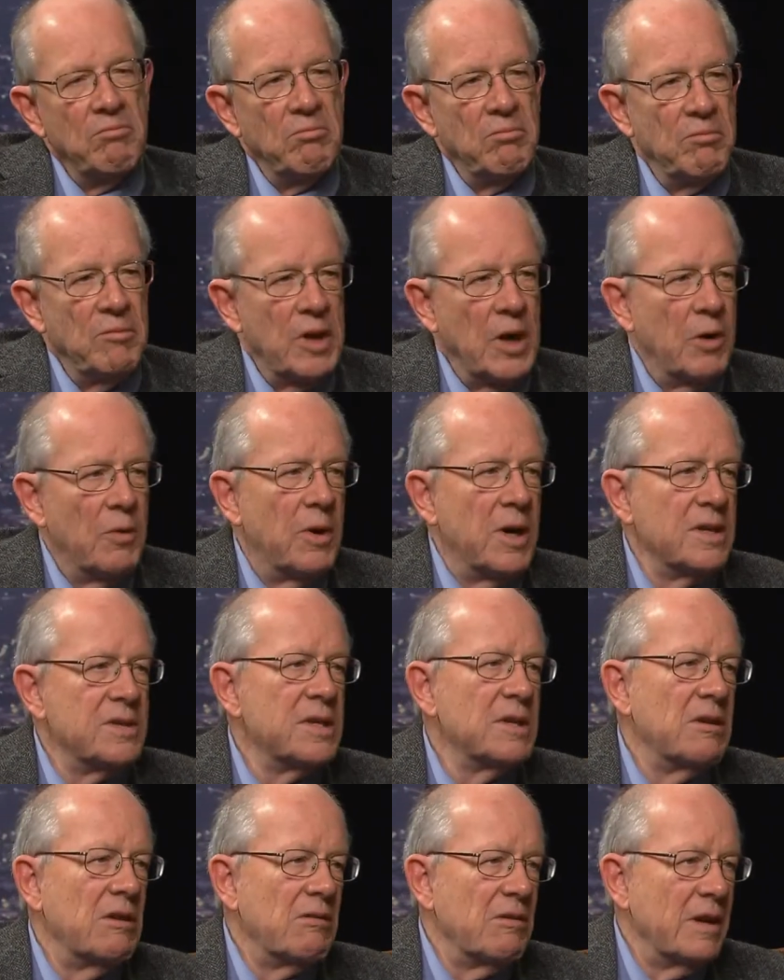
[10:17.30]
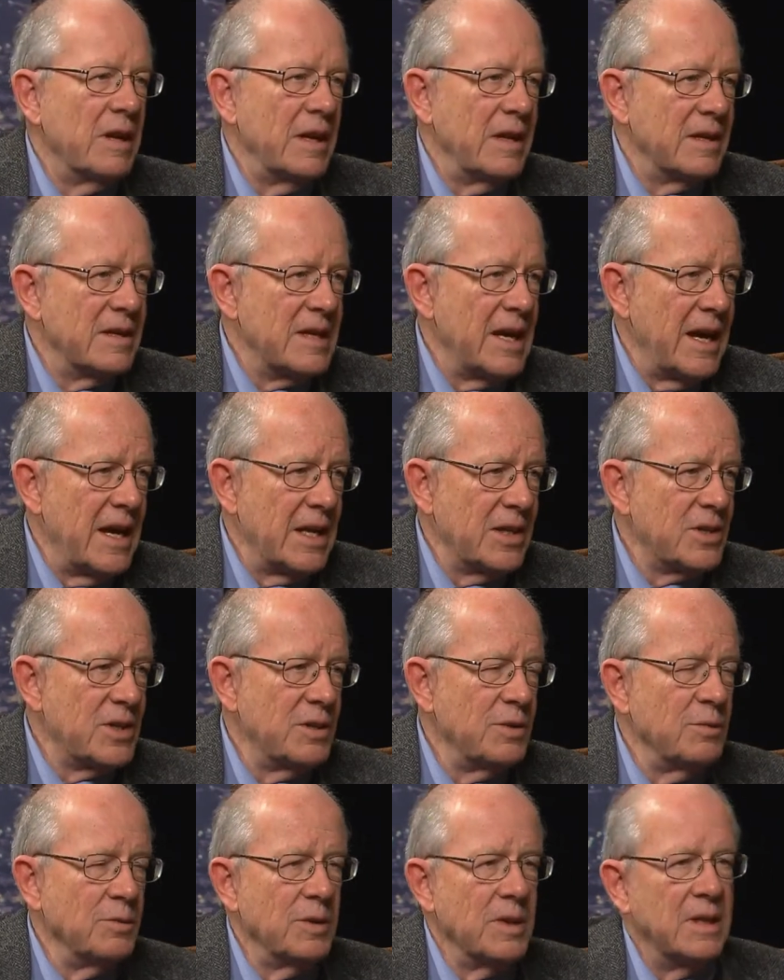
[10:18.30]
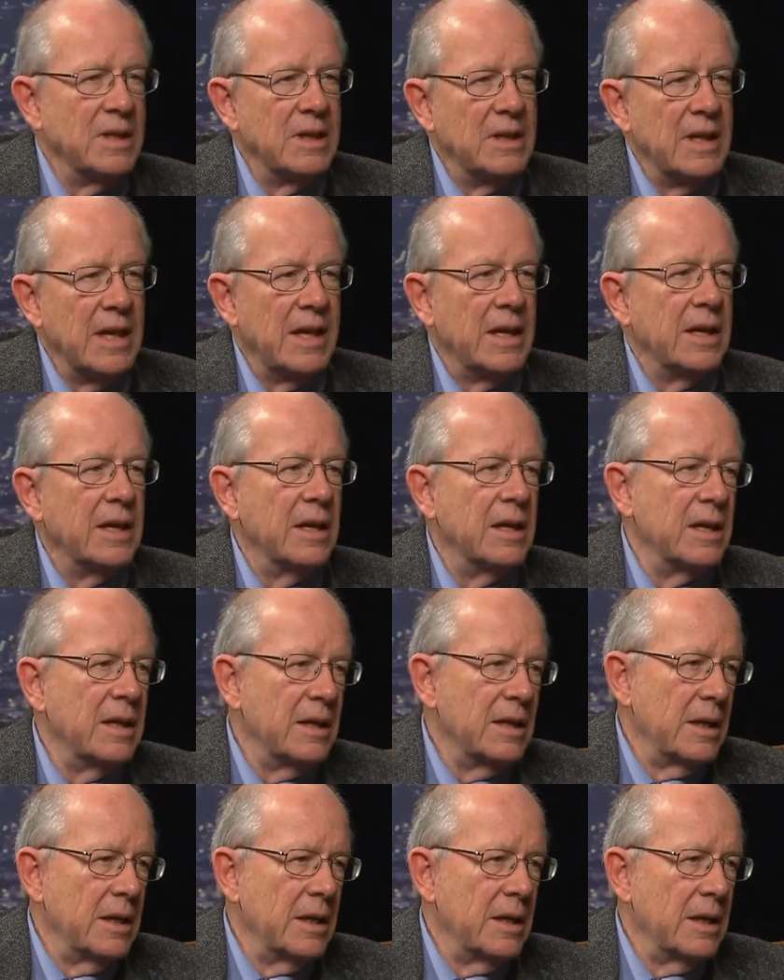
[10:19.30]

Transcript: no austerity attached to it, and then